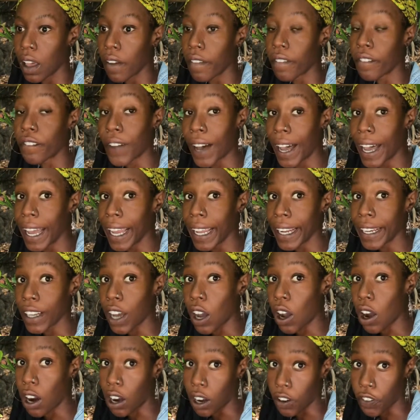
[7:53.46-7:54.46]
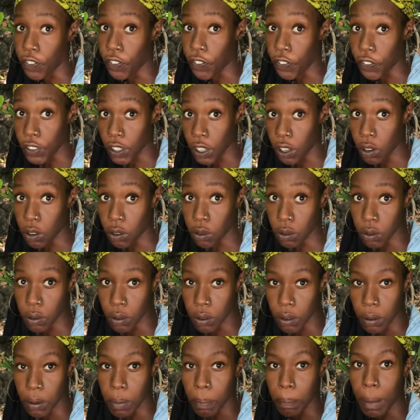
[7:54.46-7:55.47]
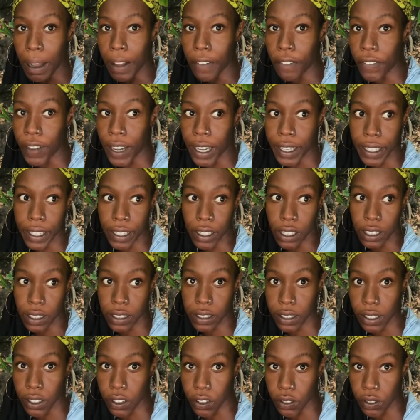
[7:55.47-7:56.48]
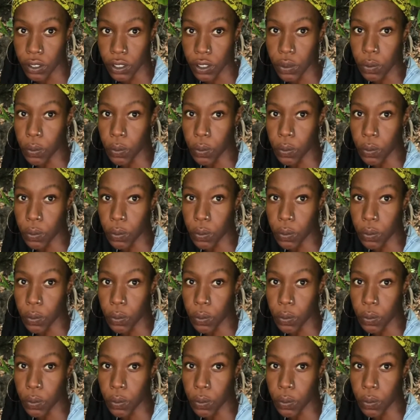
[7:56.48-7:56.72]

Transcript: find our flow by finding ourselves,